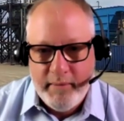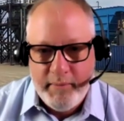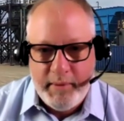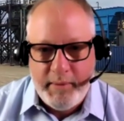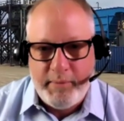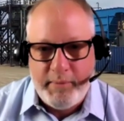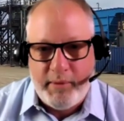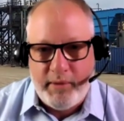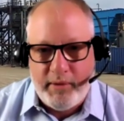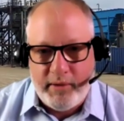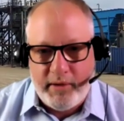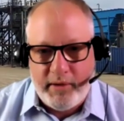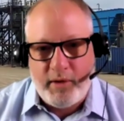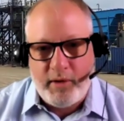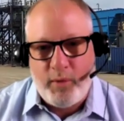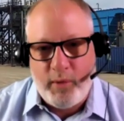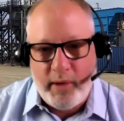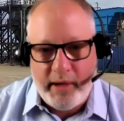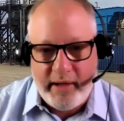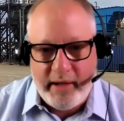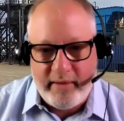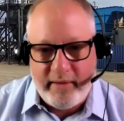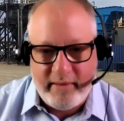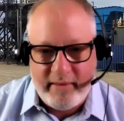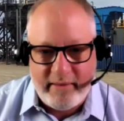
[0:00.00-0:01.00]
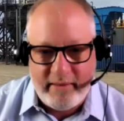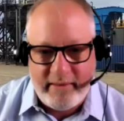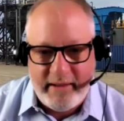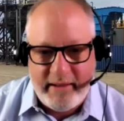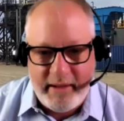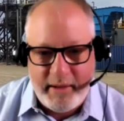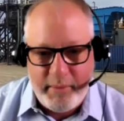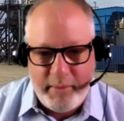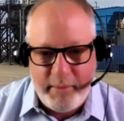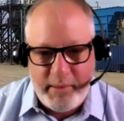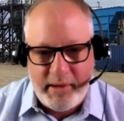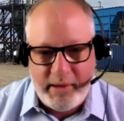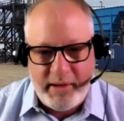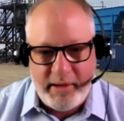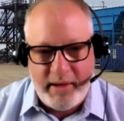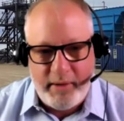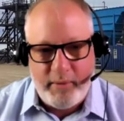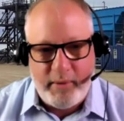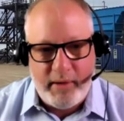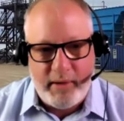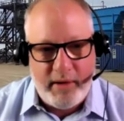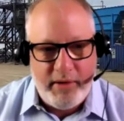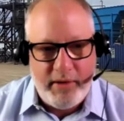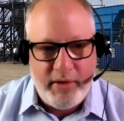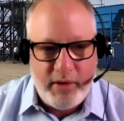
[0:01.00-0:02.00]
People equate
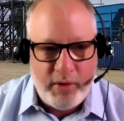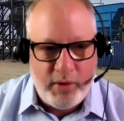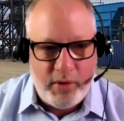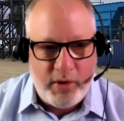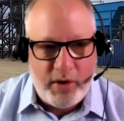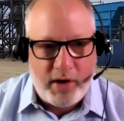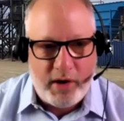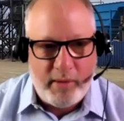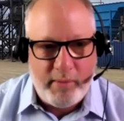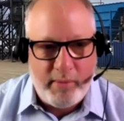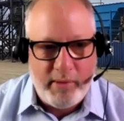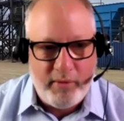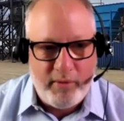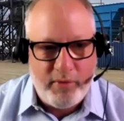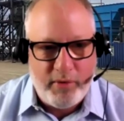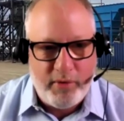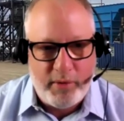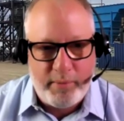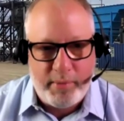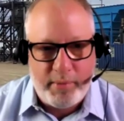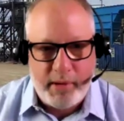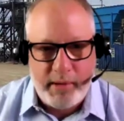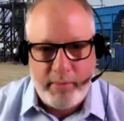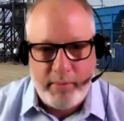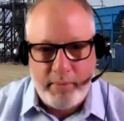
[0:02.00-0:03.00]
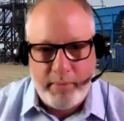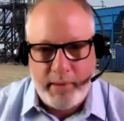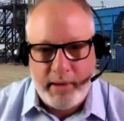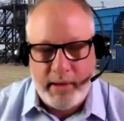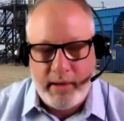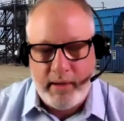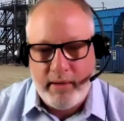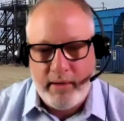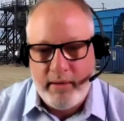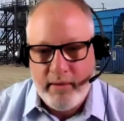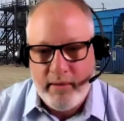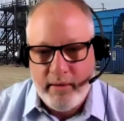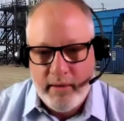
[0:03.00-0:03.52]
sustainability with no carbon footprint, but